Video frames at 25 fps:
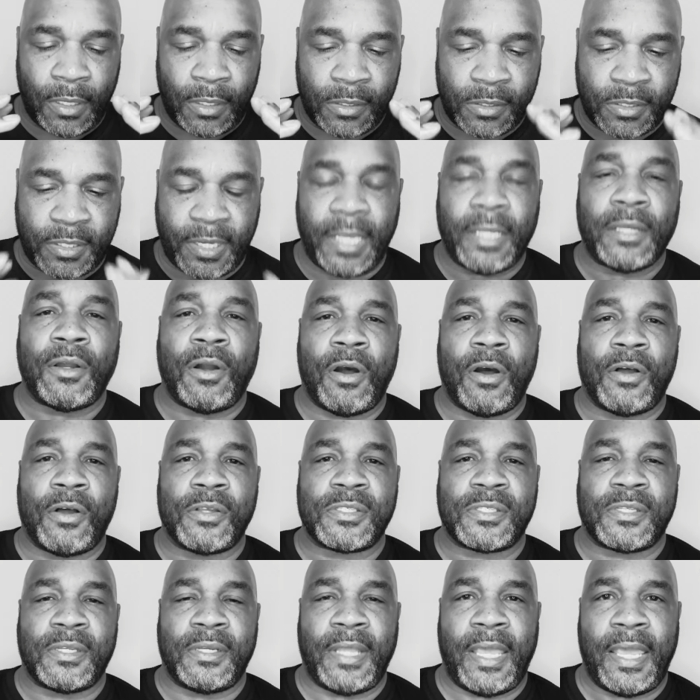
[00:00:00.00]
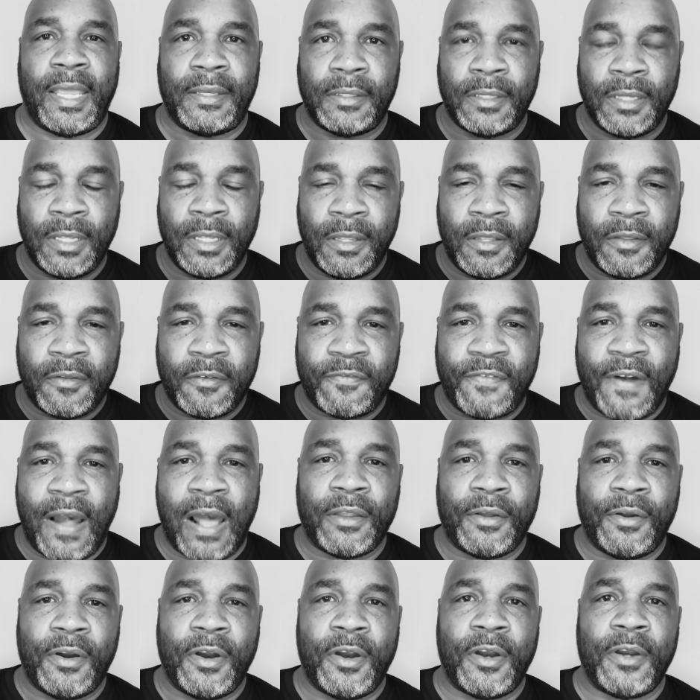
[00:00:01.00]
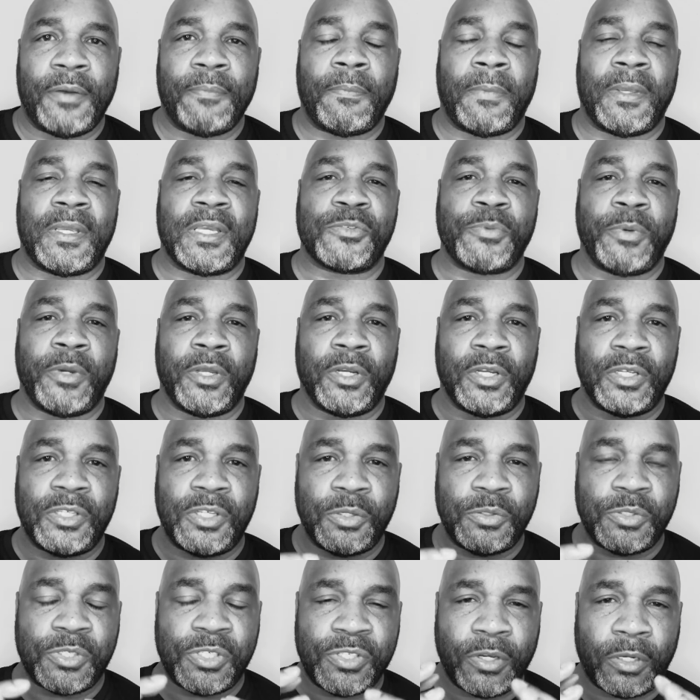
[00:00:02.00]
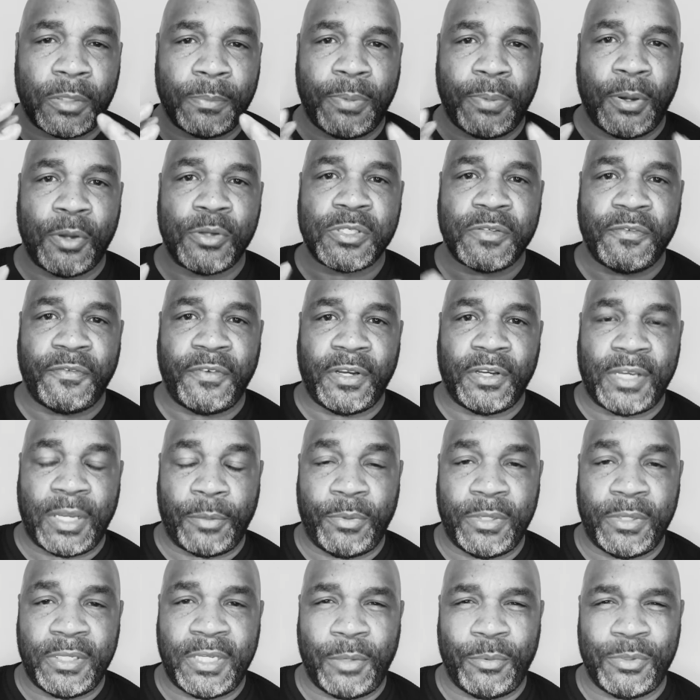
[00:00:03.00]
Taylor Austin, and follow her because we're going to do, she's going to post a video that we did.